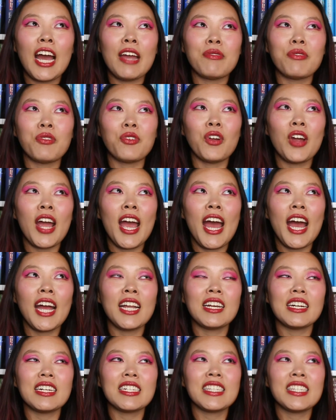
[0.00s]
I've
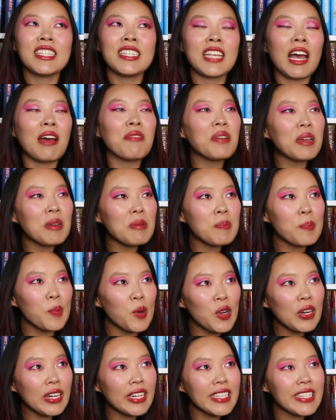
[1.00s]
read seven
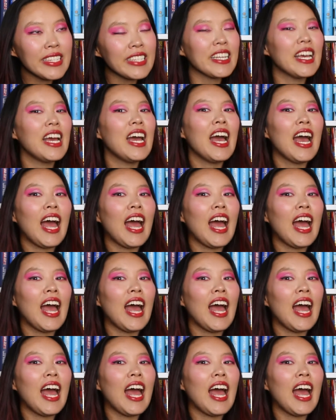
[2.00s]
books